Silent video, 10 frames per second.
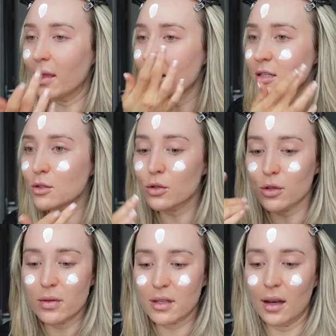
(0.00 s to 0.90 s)
This is
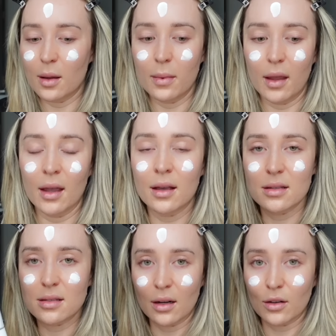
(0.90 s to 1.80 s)
also SKIN&ME
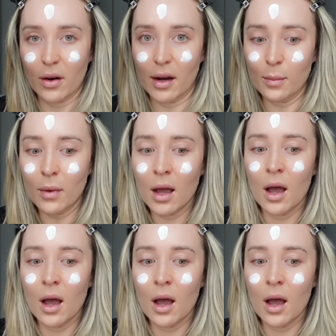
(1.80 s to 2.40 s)
sun cream,